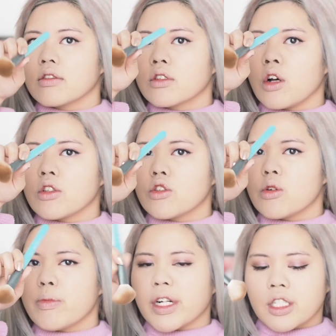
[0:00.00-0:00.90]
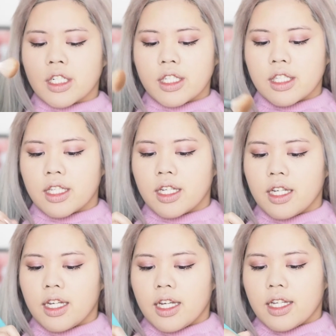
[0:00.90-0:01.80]
contour brushes,
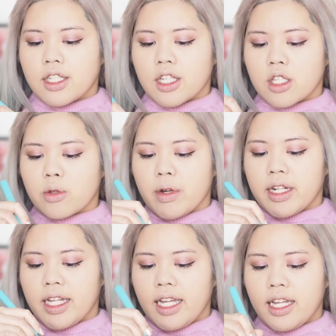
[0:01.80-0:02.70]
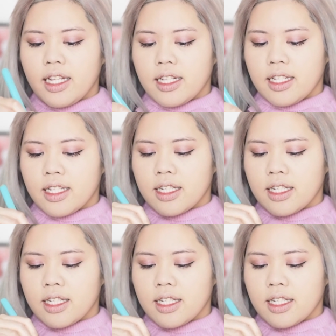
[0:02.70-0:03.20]
just swirl it in.